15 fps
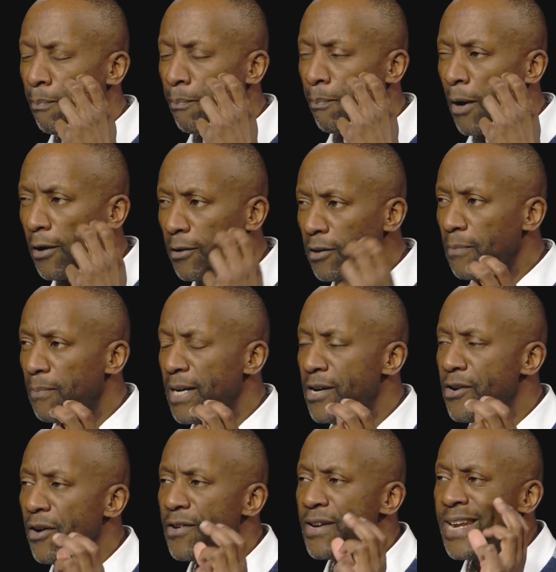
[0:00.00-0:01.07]
possibly
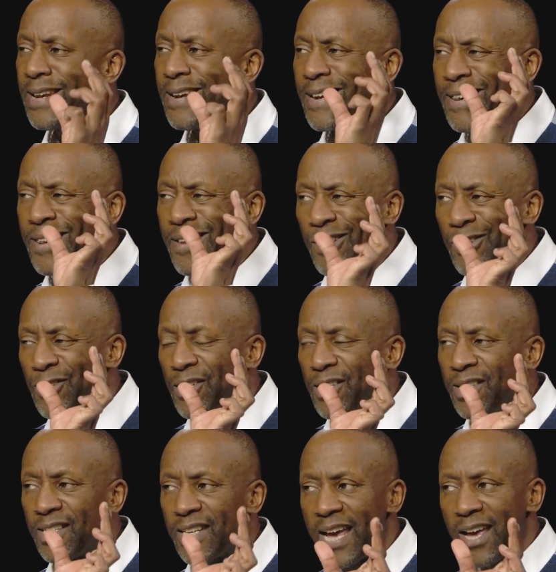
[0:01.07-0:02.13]
not to
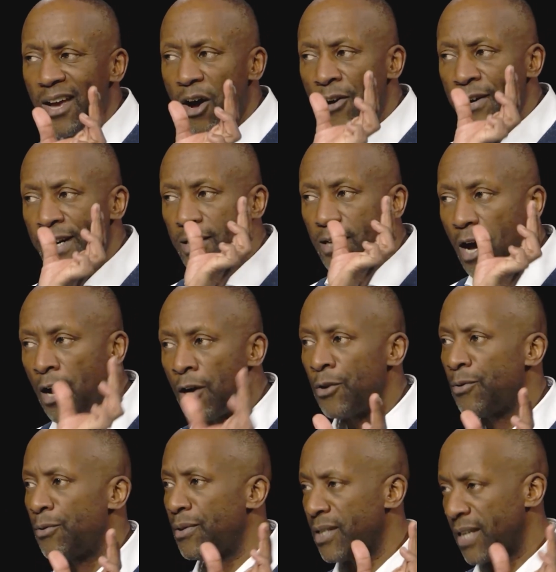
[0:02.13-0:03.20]
say on its
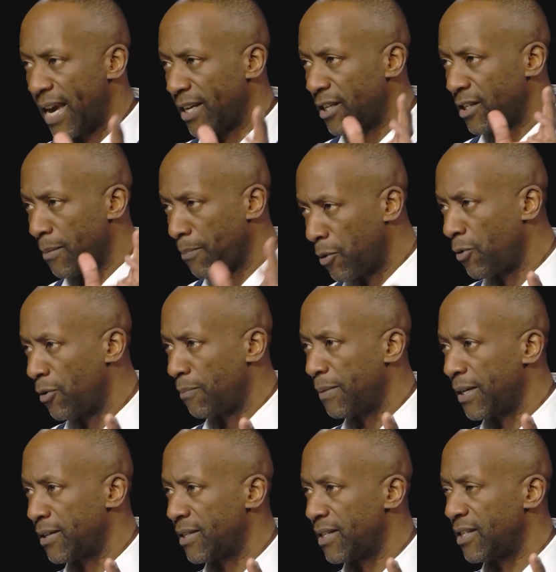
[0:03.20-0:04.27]
own tech support, because this is